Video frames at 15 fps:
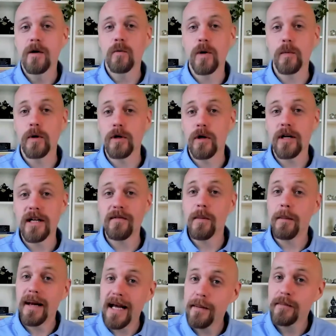We would not
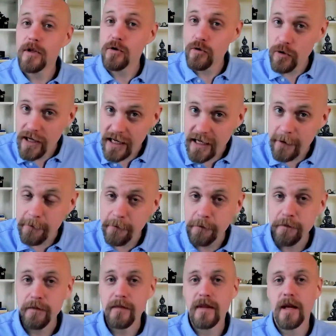even blame the tree.
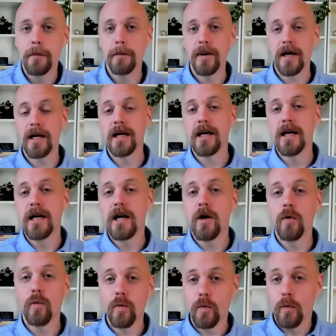But
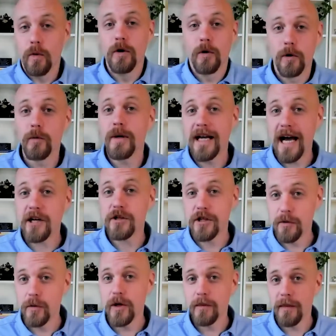or we
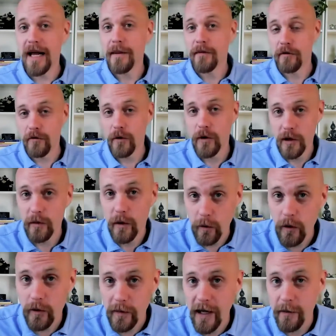actually would blame the fruit and we
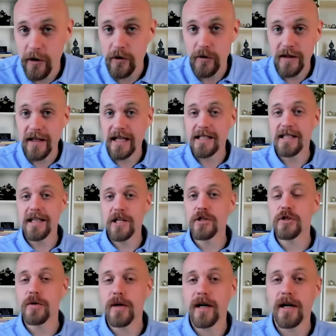would blame the tree. That's the
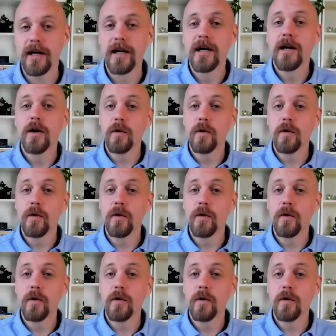issue here.